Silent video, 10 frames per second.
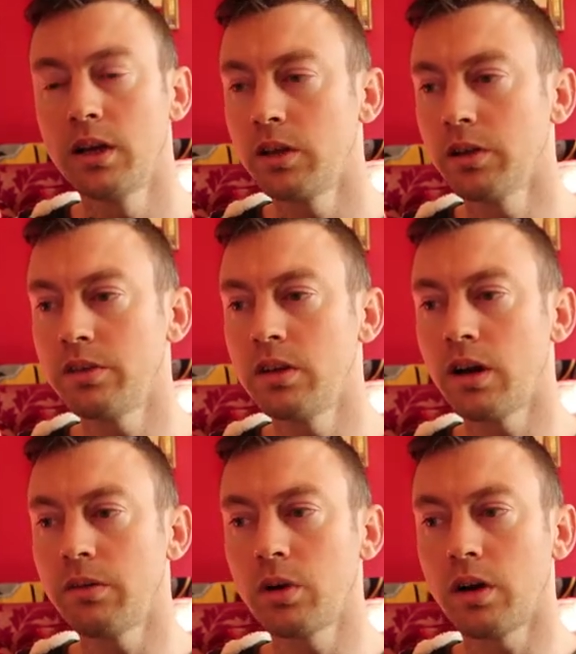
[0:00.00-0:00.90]
You'll see
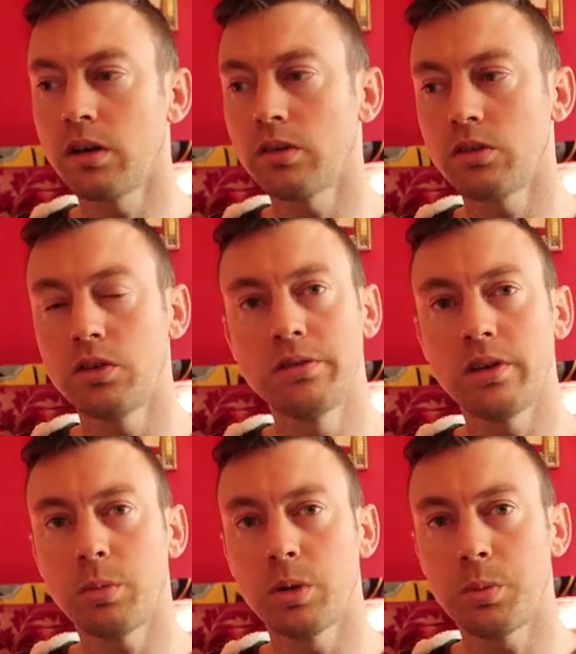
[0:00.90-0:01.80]
I've got two
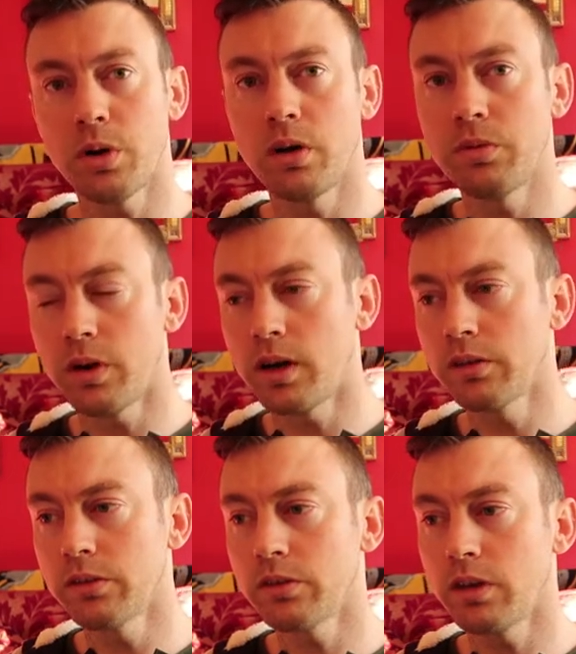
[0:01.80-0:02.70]
separate
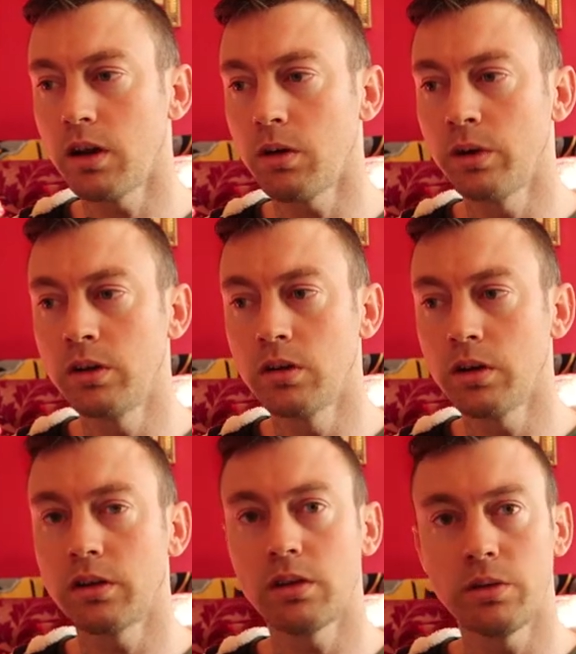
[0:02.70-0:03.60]
profiles. When you
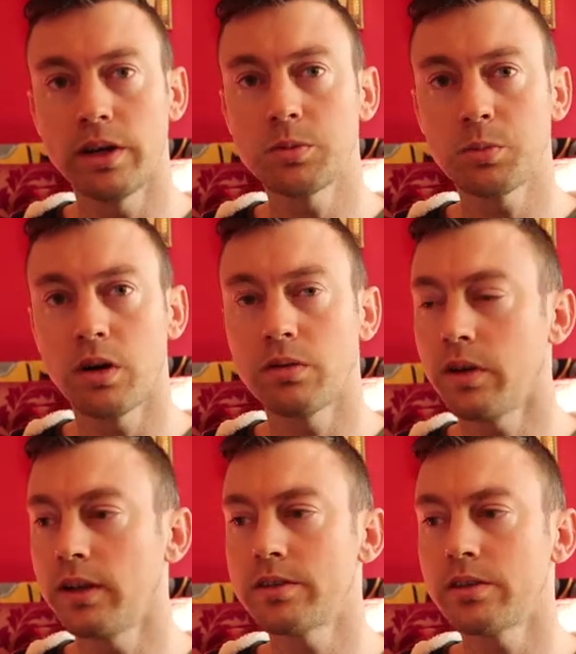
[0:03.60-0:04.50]
look at the rates
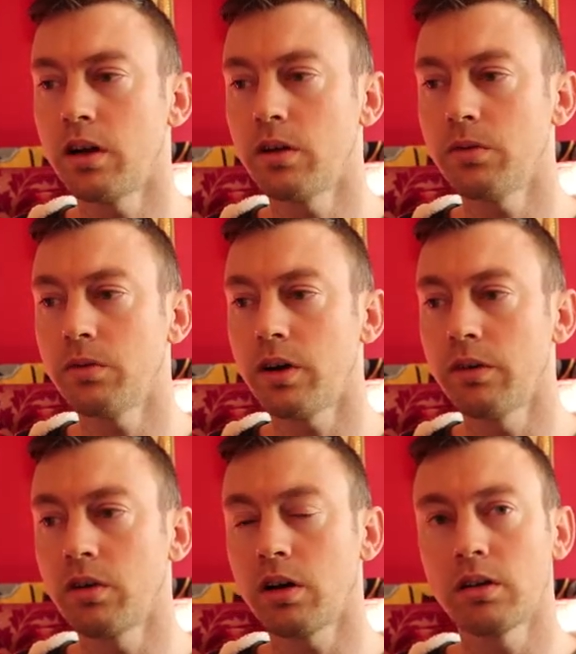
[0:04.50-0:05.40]
profile itself,
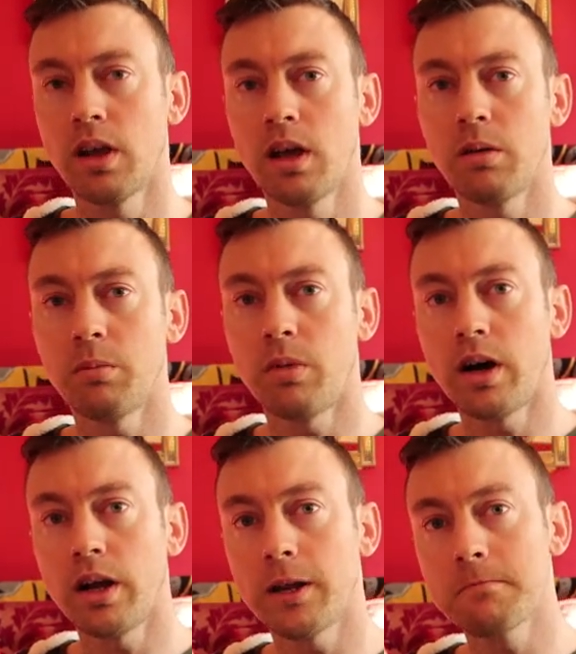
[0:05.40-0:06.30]
I've got
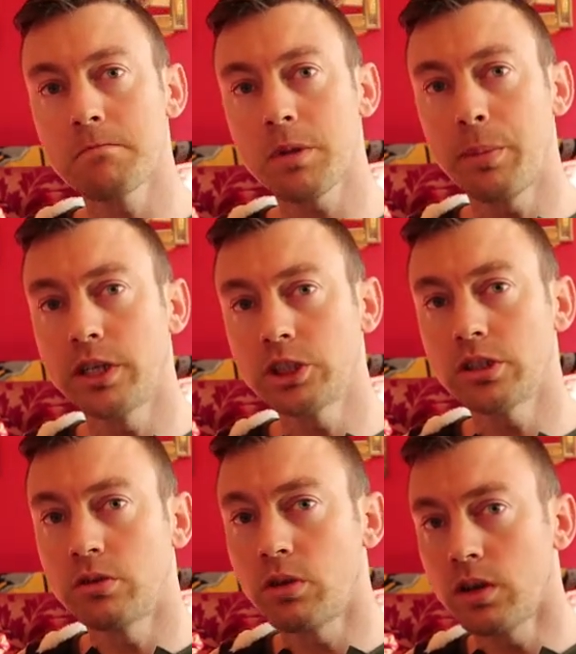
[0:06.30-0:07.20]
my pitch
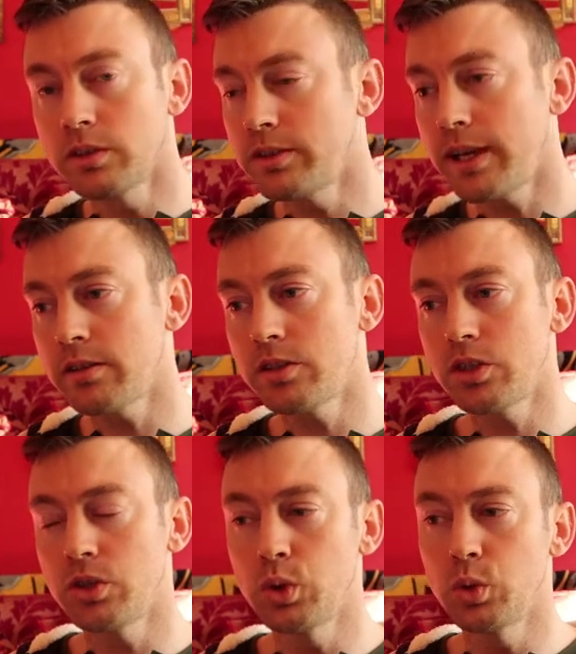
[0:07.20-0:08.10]
and roll set
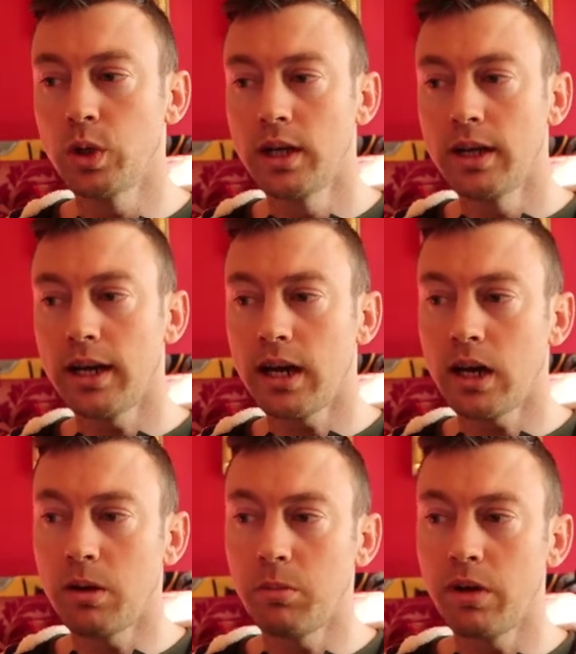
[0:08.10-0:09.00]
to
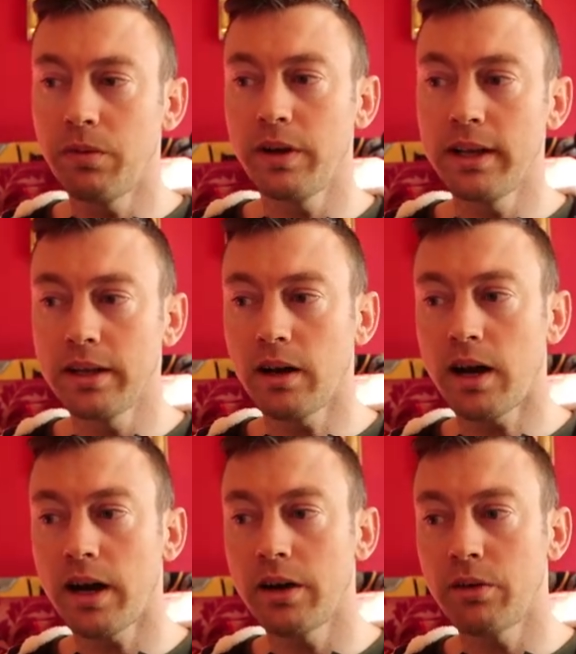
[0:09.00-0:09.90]
a fairly
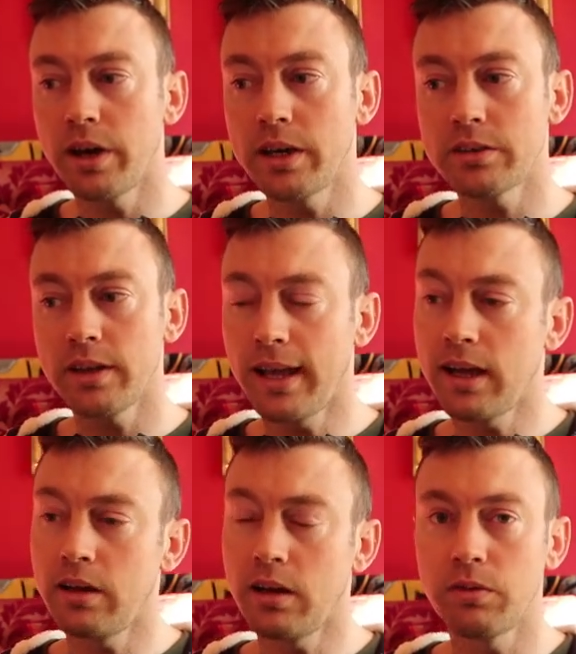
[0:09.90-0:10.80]
high rate,
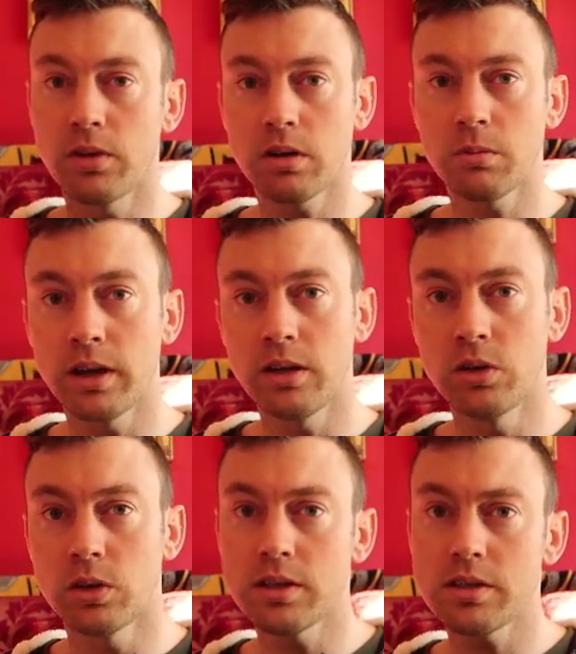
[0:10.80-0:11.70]
and I've got my
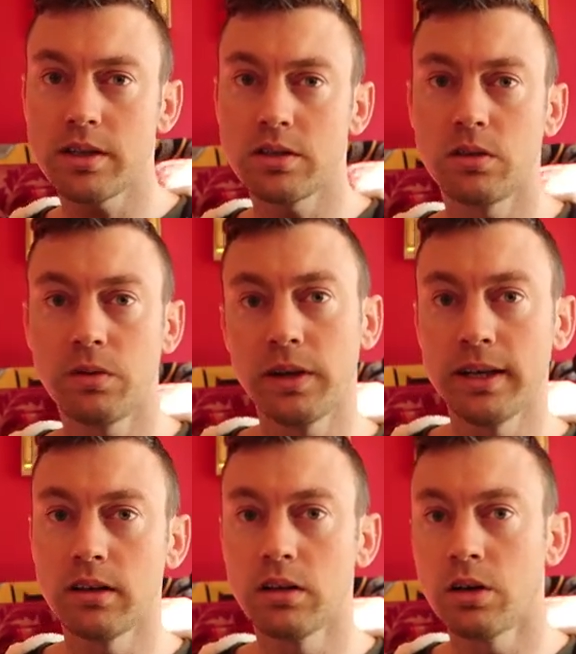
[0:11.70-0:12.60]
yaw set to a
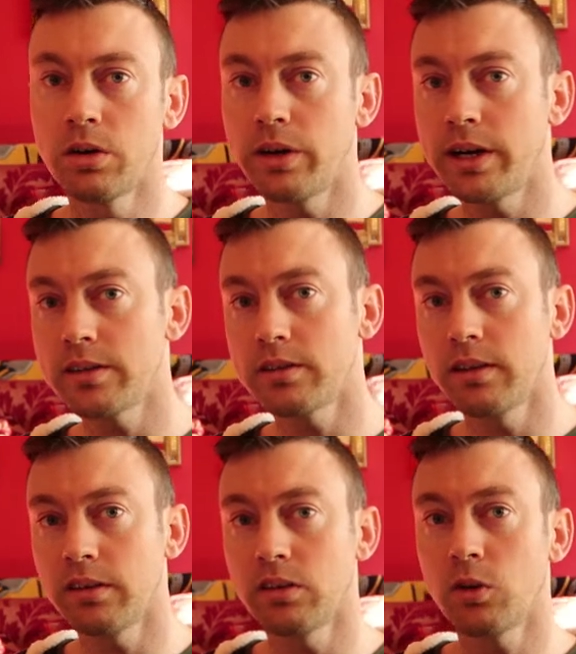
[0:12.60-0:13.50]
fairly low rate.
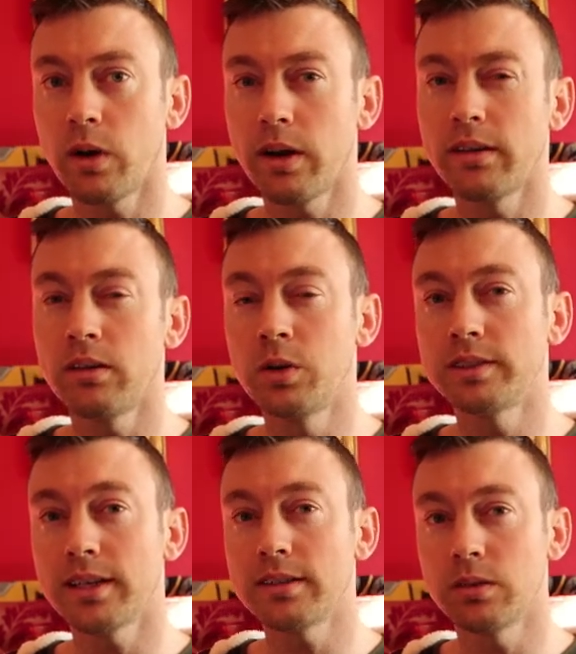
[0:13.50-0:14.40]
This is quite a new
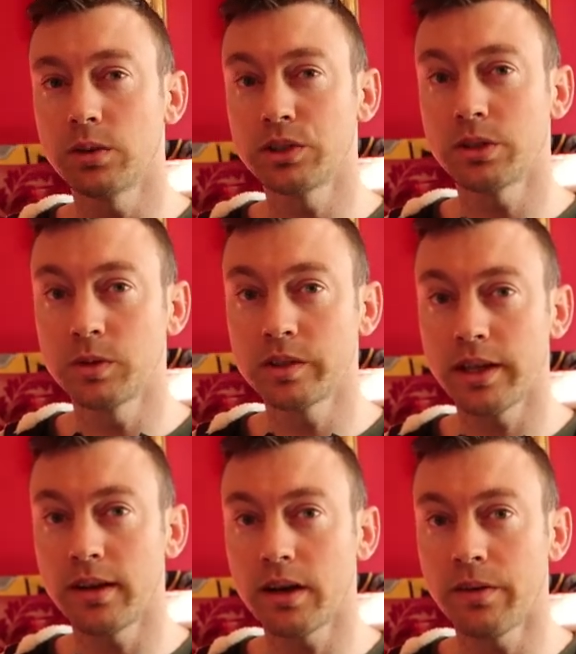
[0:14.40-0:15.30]
setting which I'm just
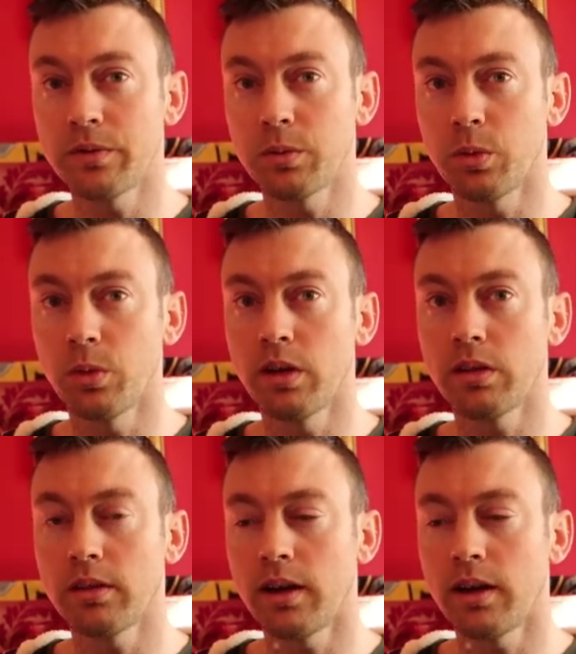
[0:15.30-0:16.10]
getting comfortable with.